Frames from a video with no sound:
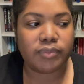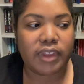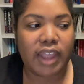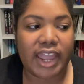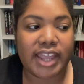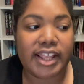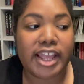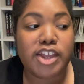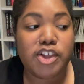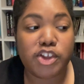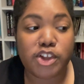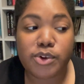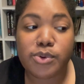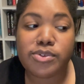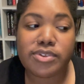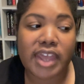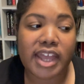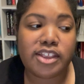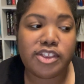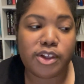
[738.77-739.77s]
And I use
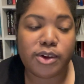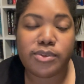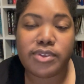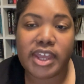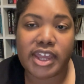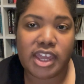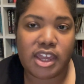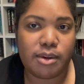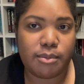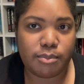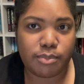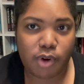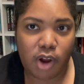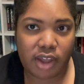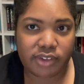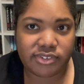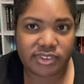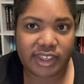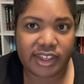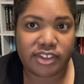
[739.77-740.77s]
that note-taking
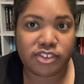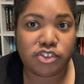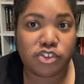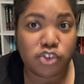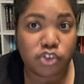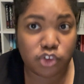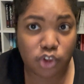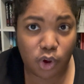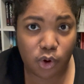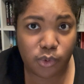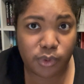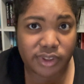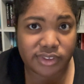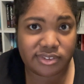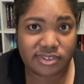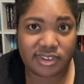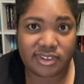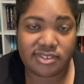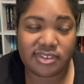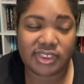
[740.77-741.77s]
process so
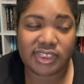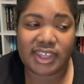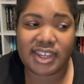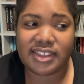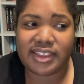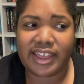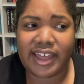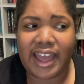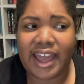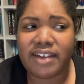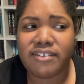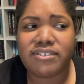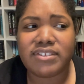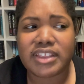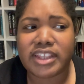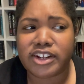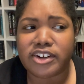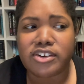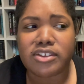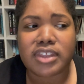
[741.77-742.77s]
consistently that I've
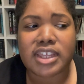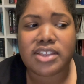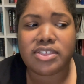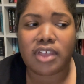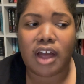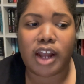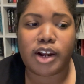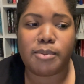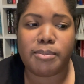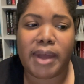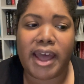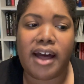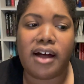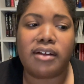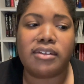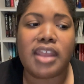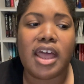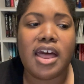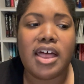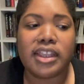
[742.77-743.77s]
literally thought
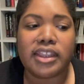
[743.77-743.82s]
about